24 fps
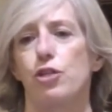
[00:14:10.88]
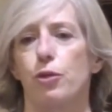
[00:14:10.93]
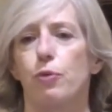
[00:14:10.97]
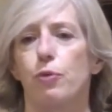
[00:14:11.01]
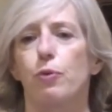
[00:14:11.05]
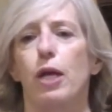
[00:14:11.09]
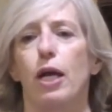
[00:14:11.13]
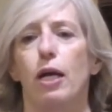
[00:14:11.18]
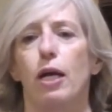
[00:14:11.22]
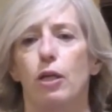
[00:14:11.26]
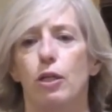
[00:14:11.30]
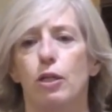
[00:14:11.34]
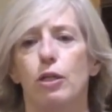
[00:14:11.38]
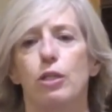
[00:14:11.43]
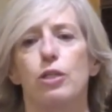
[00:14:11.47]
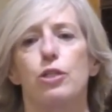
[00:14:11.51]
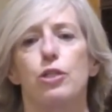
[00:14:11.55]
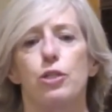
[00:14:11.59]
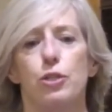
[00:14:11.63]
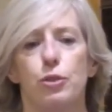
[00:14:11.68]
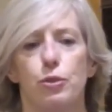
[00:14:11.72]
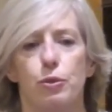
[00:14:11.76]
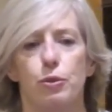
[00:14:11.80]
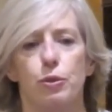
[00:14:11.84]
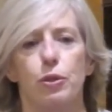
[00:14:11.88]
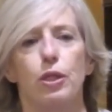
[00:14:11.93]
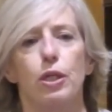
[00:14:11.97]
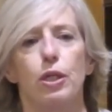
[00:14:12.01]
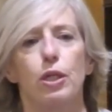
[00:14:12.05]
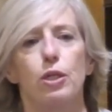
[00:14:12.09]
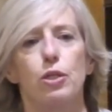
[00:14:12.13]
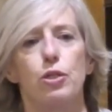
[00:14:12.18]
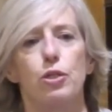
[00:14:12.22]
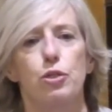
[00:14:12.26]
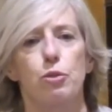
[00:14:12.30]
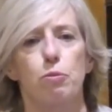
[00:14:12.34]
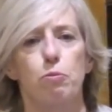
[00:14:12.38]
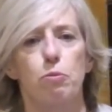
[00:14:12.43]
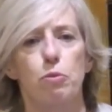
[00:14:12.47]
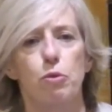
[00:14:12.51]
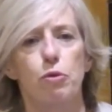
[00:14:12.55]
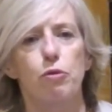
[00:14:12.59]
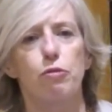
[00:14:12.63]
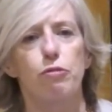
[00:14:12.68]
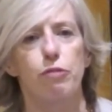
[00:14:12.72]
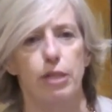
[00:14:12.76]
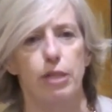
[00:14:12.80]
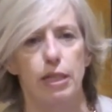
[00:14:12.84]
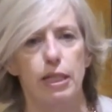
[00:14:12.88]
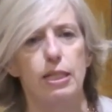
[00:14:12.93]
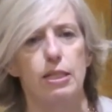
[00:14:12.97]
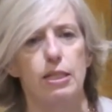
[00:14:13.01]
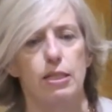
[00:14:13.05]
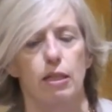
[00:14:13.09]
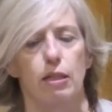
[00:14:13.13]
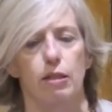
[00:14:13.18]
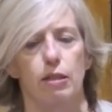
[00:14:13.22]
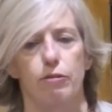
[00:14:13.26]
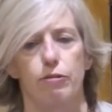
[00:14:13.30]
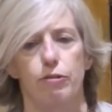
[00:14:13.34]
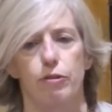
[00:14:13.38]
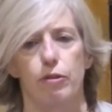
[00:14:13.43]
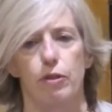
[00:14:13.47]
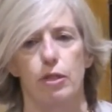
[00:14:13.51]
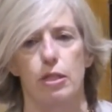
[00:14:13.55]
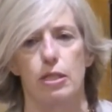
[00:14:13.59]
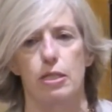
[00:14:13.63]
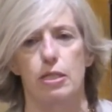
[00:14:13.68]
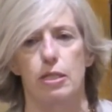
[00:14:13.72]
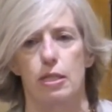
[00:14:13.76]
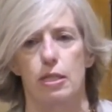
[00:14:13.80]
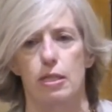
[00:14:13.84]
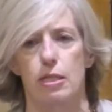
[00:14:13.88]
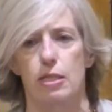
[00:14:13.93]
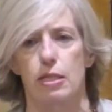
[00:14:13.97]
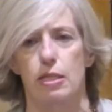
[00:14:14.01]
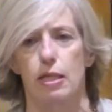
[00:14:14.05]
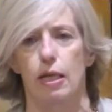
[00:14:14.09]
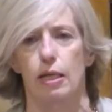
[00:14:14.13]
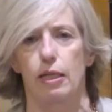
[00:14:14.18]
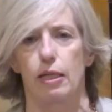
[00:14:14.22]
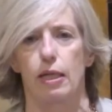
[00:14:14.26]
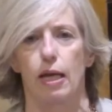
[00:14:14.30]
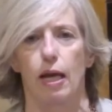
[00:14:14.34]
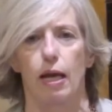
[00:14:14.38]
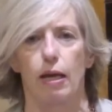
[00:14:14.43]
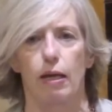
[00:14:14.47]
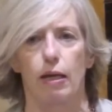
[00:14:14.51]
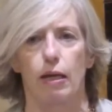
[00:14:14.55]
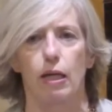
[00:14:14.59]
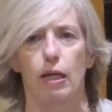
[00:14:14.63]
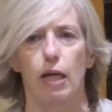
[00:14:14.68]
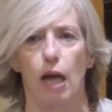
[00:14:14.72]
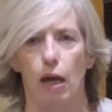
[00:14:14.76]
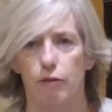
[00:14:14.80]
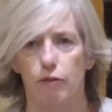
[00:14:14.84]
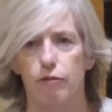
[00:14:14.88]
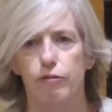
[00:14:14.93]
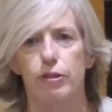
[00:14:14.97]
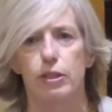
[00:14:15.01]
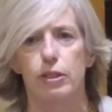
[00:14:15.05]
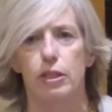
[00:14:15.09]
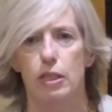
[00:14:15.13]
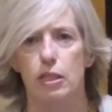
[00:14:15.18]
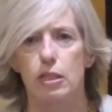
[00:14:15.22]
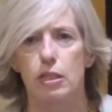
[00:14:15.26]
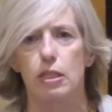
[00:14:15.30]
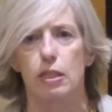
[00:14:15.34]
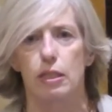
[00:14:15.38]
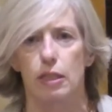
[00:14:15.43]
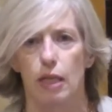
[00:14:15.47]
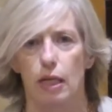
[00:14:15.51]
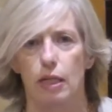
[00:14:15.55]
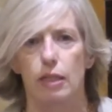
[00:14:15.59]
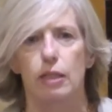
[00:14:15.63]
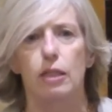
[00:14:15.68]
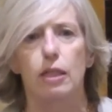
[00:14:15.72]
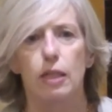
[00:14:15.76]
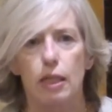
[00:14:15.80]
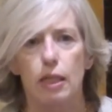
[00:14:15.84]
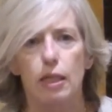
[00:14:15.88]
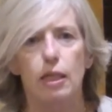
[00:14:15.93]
we are going to move in Italy, for instance, and I am confident that